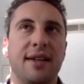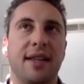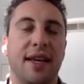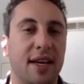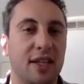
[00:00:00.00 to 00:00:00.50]

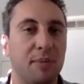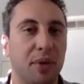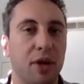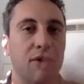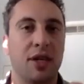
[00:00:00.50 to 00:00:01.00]
like
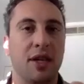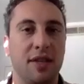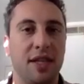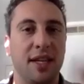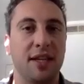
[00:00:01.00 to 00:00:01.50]
explosion of
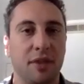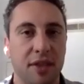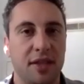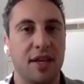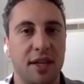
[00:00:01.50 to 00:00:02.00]

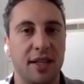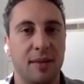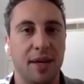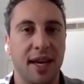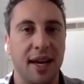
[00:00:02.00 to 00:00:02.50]
decentralization at the
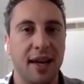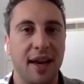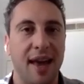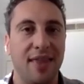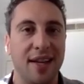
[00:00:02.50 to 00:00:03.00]
beginning,
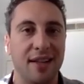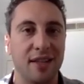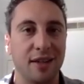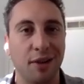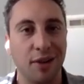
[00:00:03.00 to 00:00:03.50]
and then
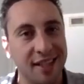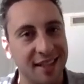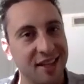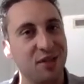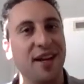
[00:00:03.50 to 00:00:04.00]
slowly
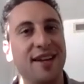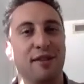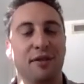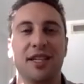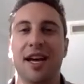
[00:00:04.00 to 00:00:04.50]
centralize
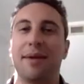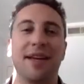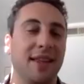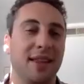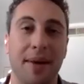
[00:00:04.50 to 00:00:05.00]
over time. And I
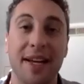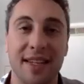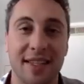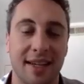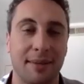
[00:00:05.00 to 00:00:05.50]
think the best
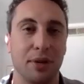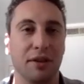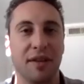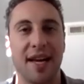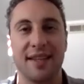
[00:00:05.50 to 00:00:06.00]
example
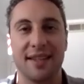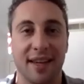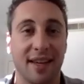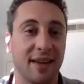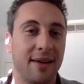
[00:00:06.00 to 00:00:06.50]
of that is
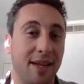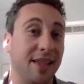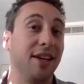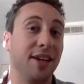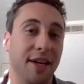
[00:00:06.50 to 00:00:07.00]
like
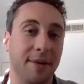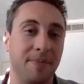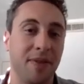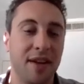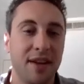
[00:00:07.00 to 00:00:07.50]
Ethereum.
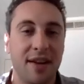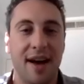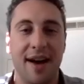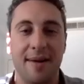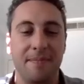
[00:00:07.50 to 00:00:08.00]

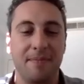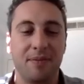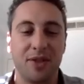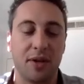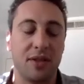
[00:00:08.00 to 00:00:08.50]
Um,
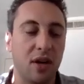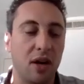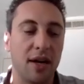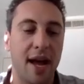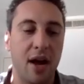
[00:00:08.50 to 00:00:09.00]
so it
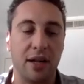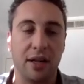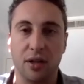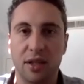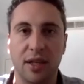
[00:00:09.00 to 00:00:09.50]
started out, it
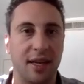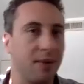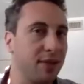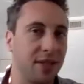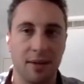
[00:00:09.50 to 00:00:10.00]
looked like it
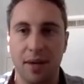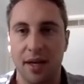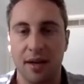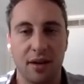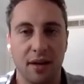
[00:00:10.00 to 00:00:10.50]
was going to be
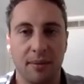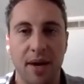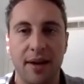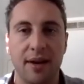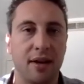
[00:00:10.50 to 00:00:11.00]
another
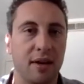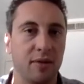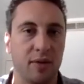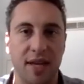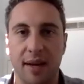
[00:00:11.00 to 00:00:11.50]
competitor. It
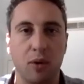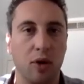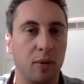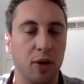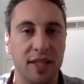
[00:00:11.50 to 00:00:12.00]
was getting more
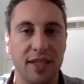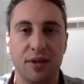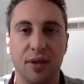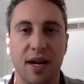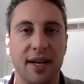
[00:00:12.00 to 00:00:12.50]
and more
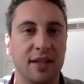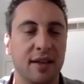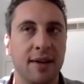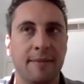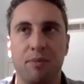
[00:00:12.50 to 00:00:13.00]
decentralized.
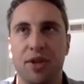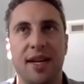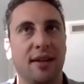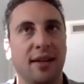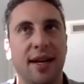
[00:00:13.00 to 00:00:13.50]
But then
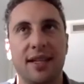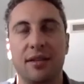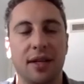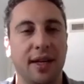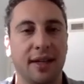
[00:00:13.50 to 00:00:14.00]
in the last
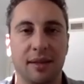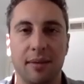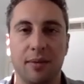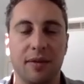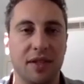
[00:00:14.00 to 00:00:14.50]
three years, I
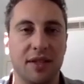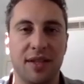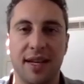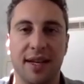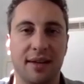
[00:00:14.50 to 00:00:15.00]
mean, we've just
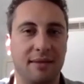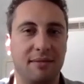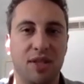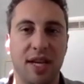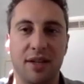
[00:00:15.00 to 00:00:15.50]
seen it
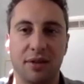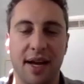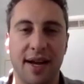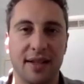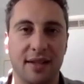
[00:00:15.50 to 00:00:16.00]

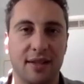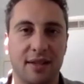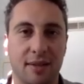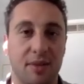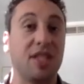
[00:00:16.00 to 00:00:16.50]
centralize
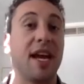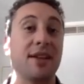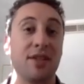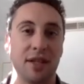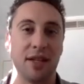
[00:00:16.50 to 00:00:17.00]

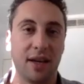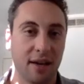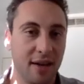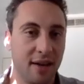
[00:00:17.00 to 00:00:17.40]
substantially